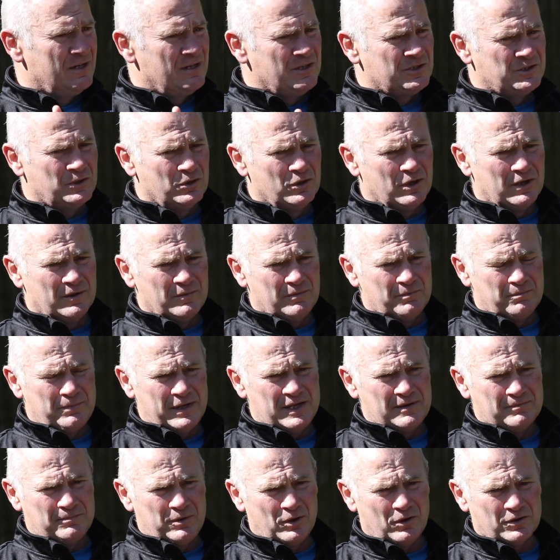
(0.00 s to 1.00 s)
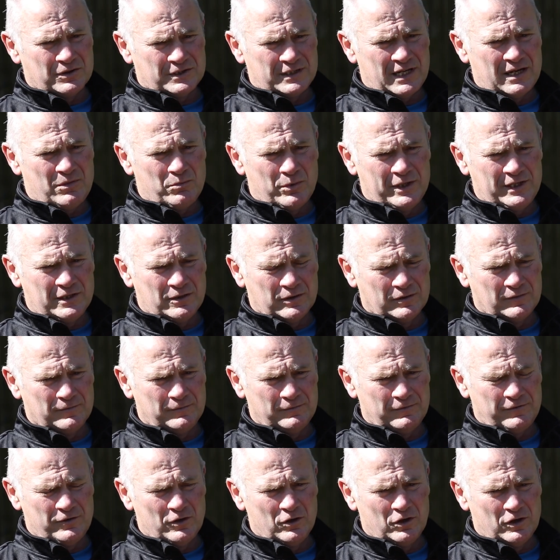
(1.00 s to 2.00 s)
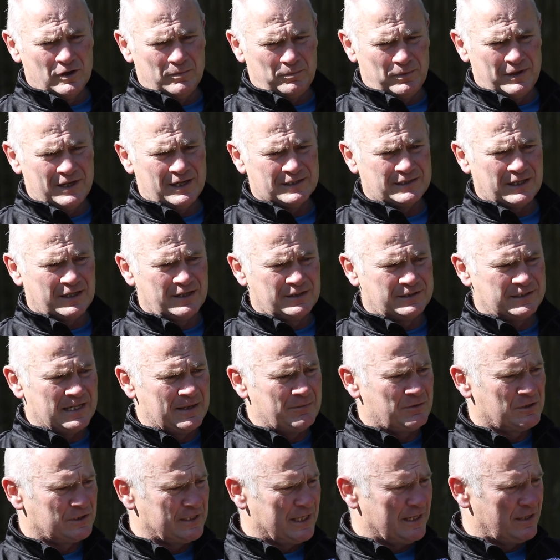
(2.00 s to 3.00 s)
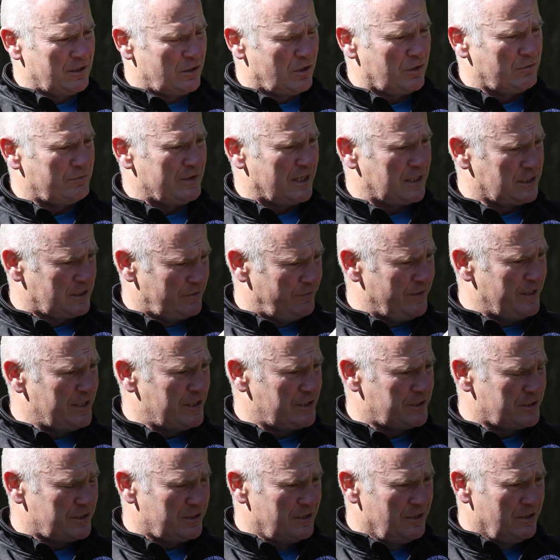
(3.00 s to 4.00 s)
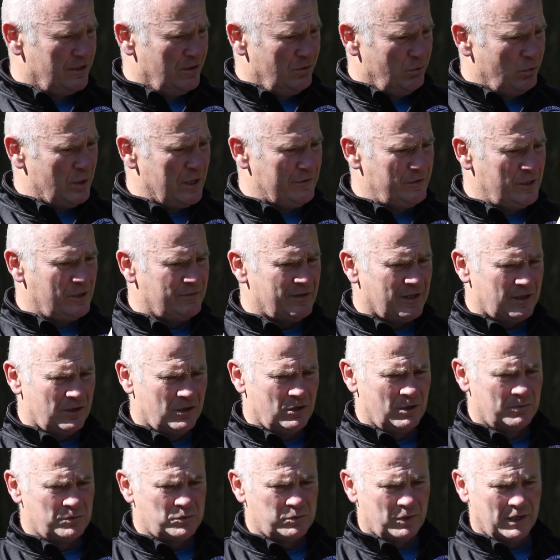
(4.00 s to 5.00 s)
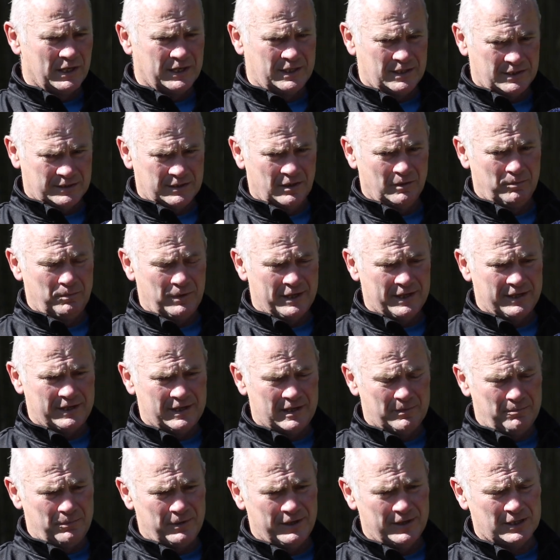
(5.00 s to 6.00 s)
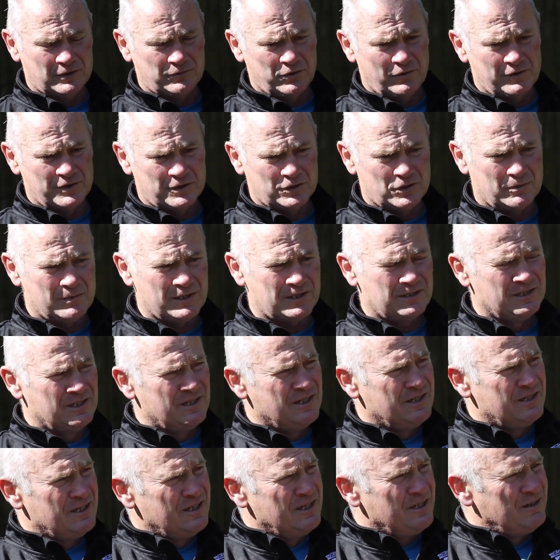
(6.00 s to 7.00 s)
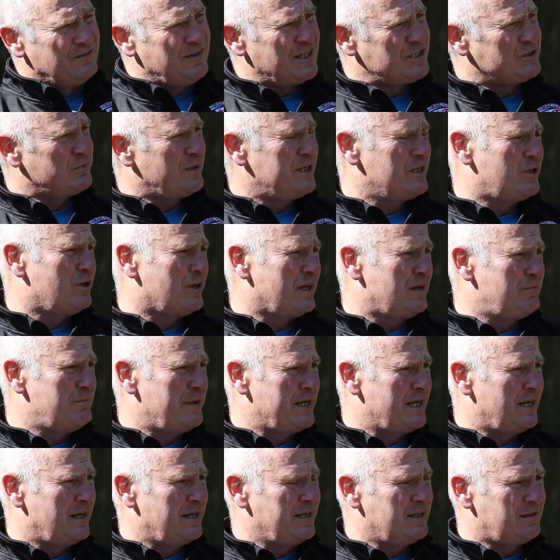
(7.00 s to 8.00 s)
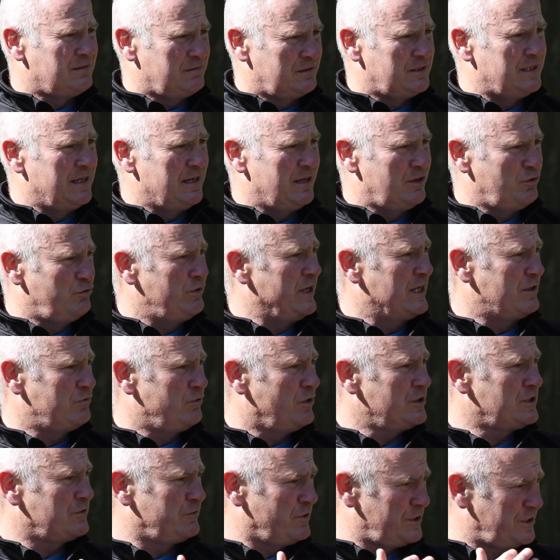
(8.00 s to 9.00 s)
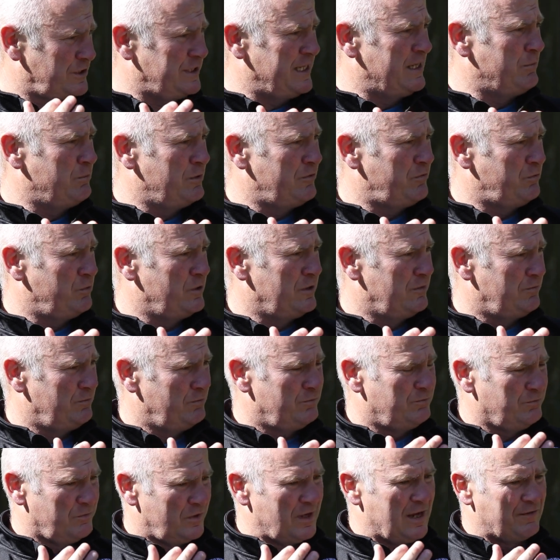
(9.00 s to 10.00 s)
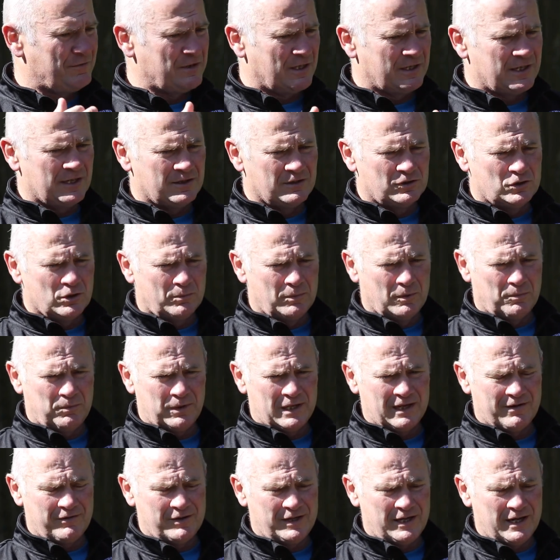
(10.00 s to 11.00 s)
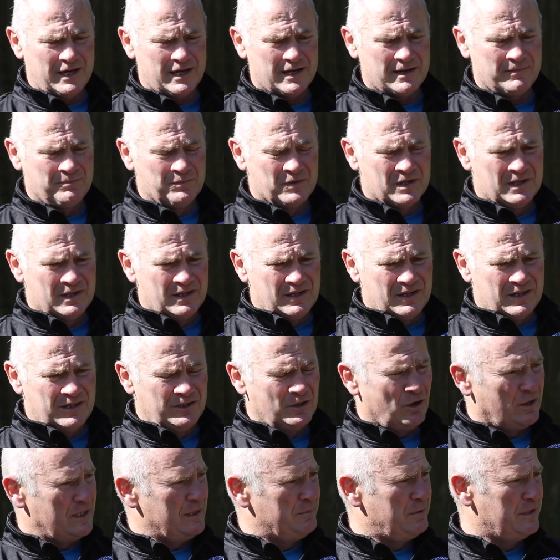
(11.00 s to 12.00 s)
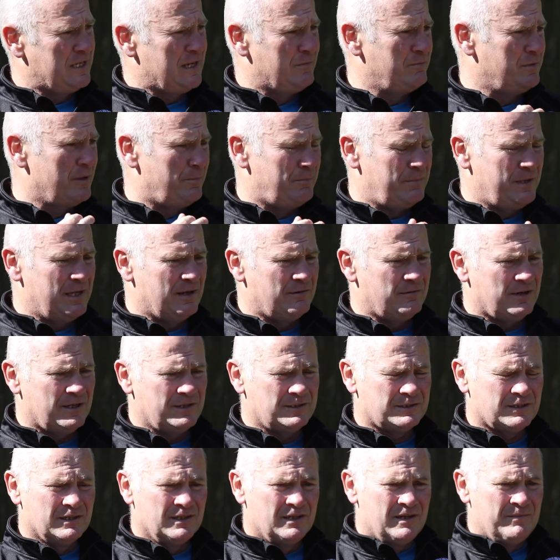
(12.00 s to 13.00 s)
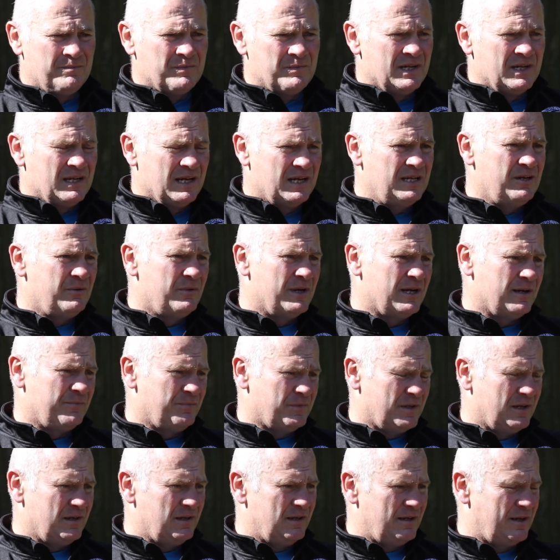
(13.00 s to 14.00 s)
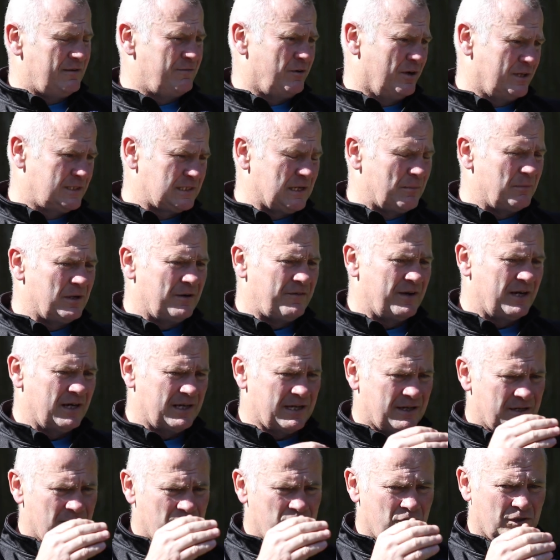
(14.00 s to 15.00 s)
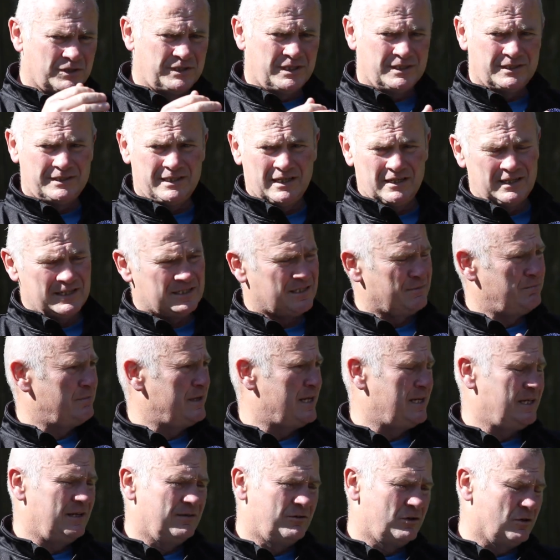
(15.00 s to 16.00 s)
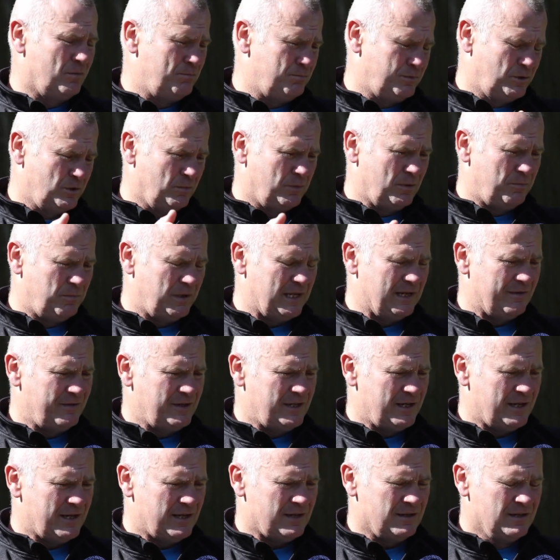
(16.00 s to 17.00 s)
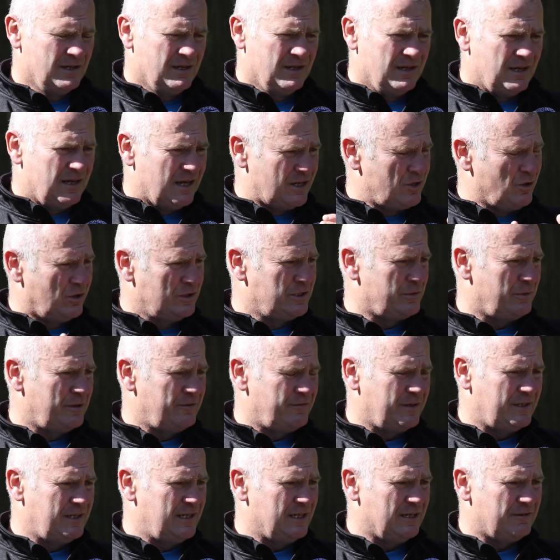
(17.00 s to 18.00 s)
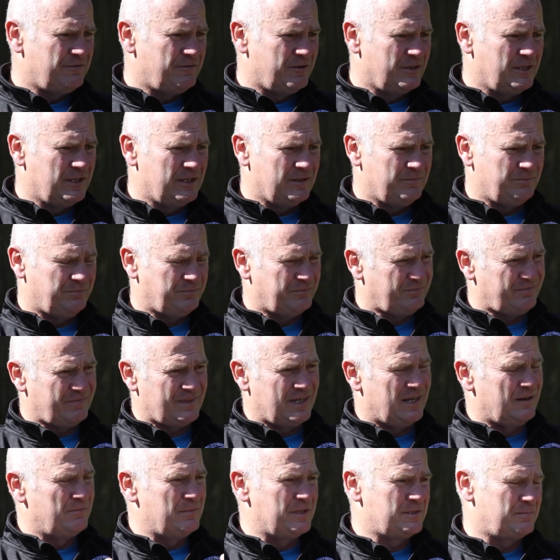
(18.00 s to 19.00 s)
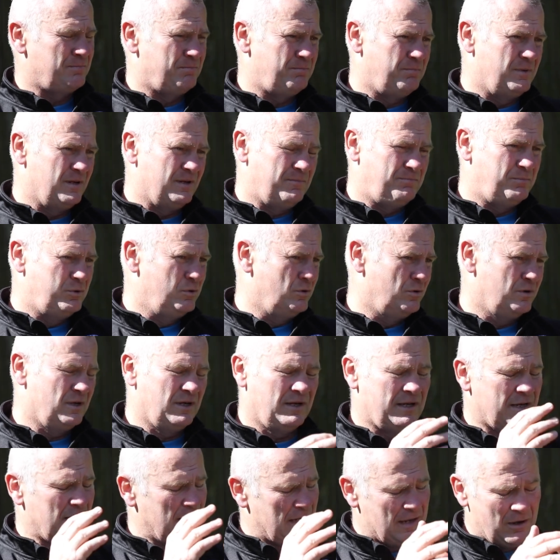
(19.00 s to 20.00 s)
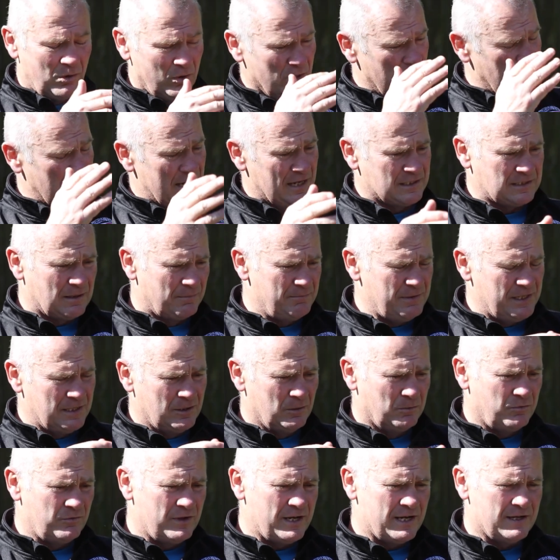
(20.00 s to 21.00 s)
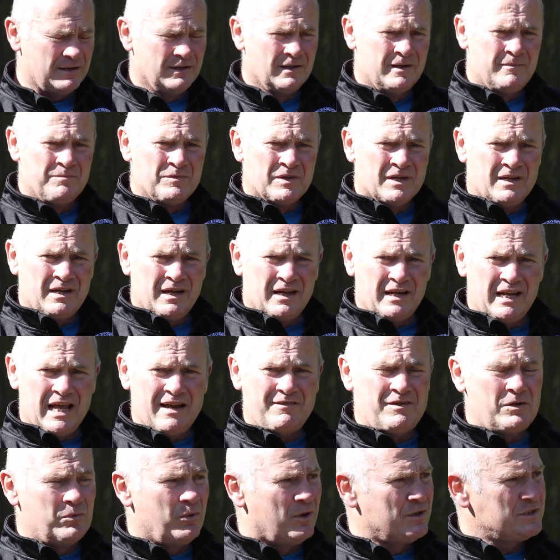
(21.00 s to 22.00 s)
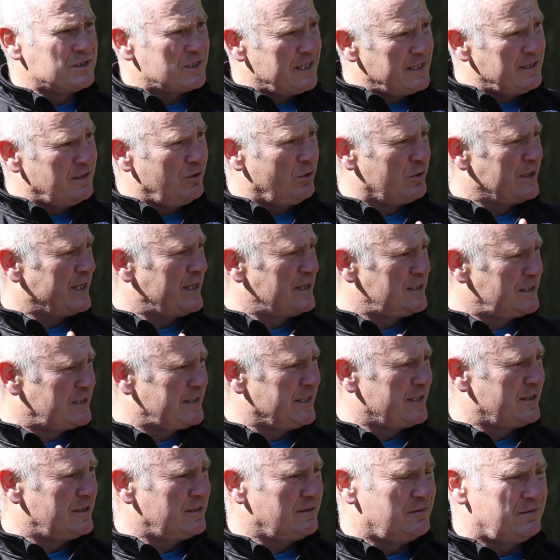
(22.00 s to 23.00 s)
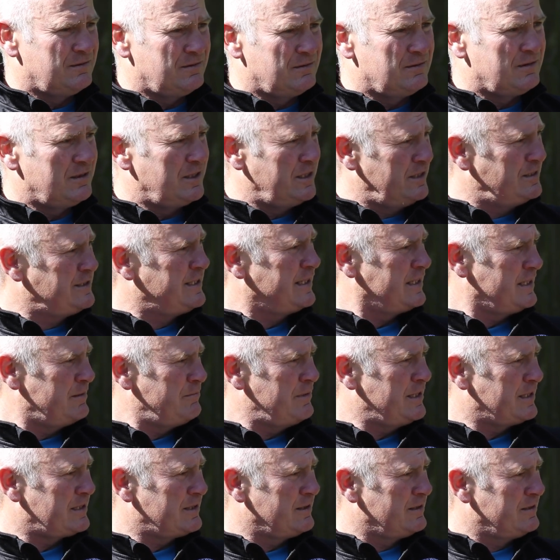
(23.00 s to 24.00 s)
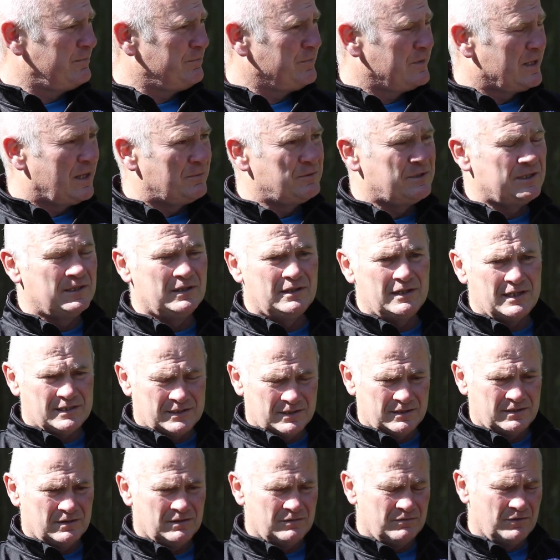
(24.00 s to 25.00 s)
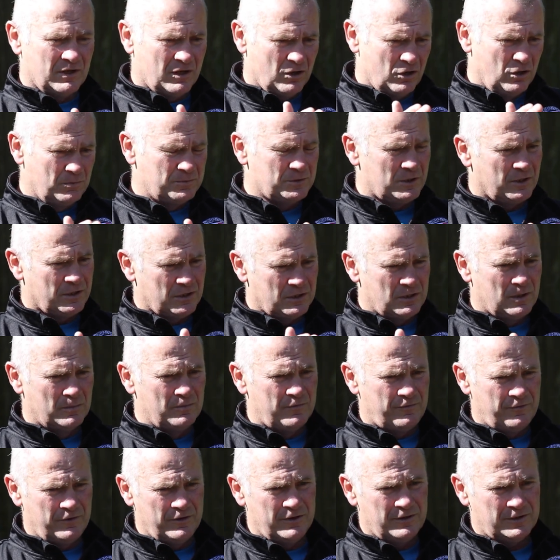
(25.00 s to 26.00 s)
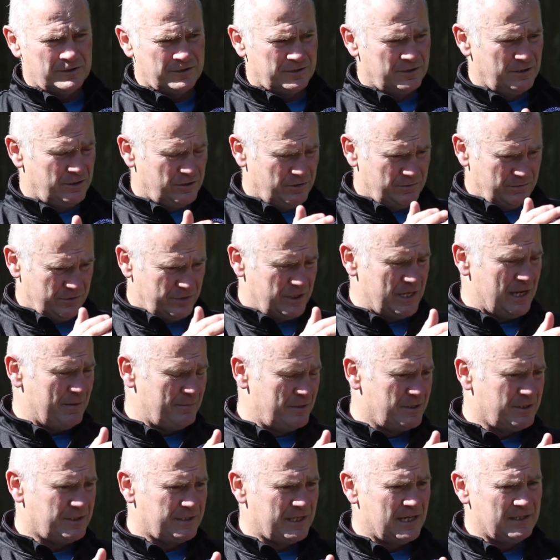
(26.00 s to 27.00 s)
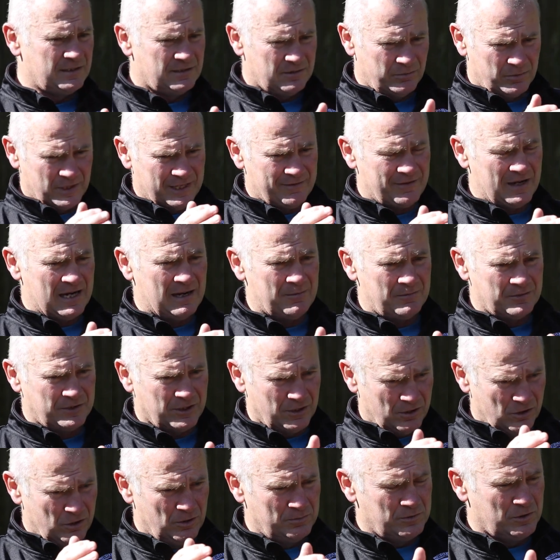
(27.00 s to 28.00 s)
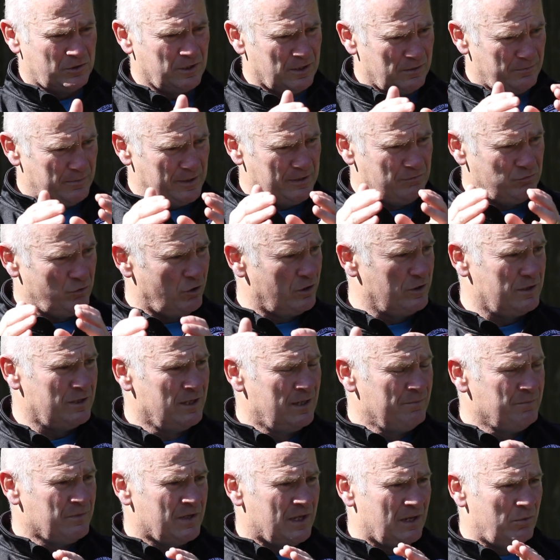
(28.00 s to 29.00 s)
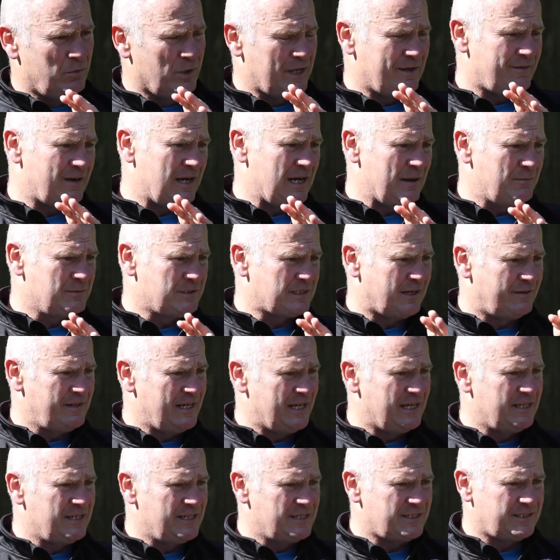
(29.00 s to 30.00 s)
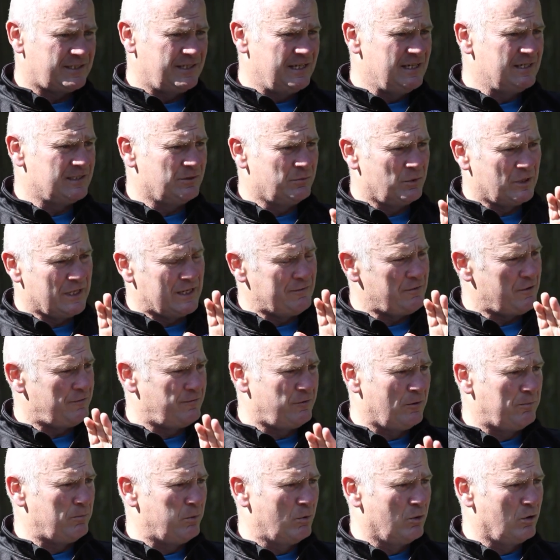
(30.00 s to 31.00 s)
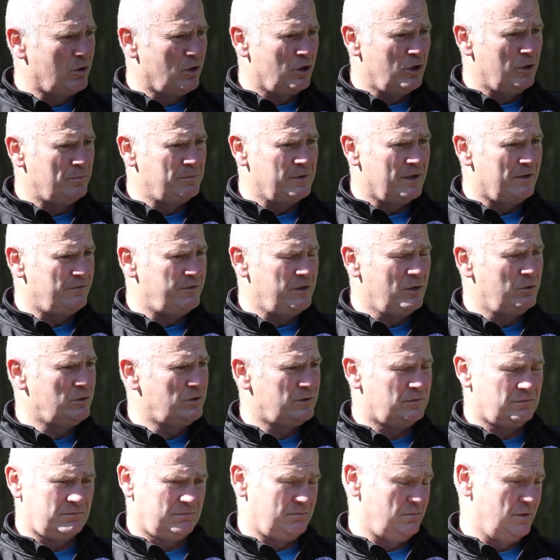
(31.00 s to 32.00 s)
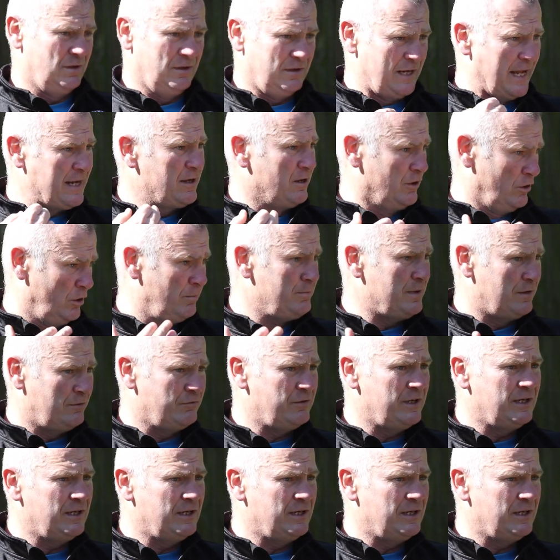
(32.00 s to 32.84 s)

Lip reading: So being part-time, we couldn't furlough players at the time because their contracts finished, where the other clubs were like still playing their players for the summer. That's why you got our Mayor, like, say, Craig Ross, for staying with us after getting double player of the year and not able to give him the pay rise. Anyway, like, for example, if I had to go to Rossi and say, listen, mate, you've got double player of the year, I can't do anything here for you. I miss all the lads I'm meeting up there. And everyone's like looking at us thinking, are you taking a mick? I'm saying, listen, the club's got to come first. The chairman said, whatever happens, the club's going to be run. And whatever happens at the end of the season, we're going to have a football club. If you like it or not,